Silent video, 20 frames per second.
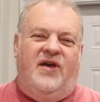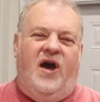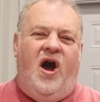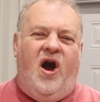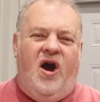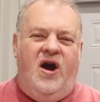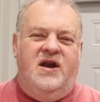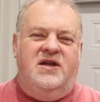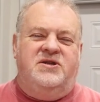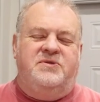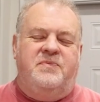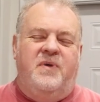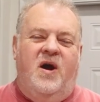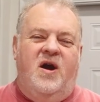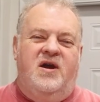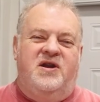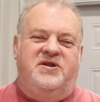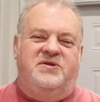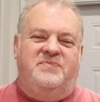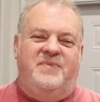The hardest
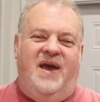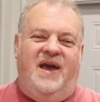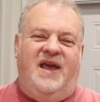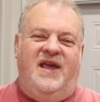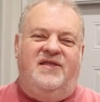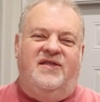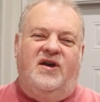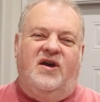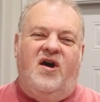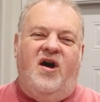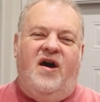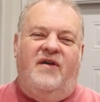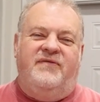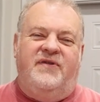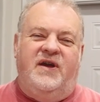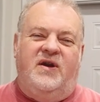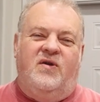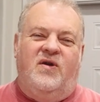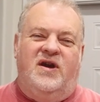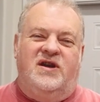part is making the
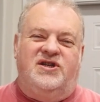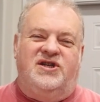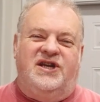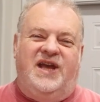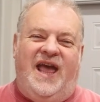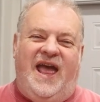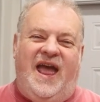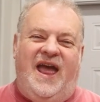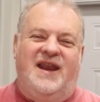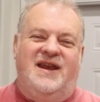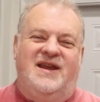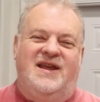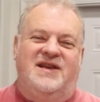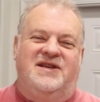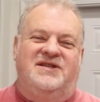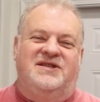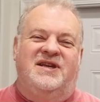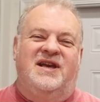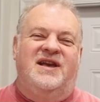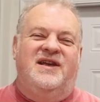coffee crunch
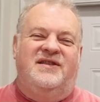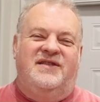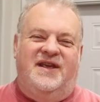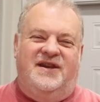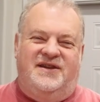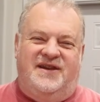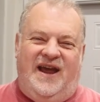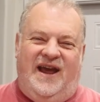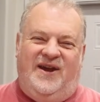candies that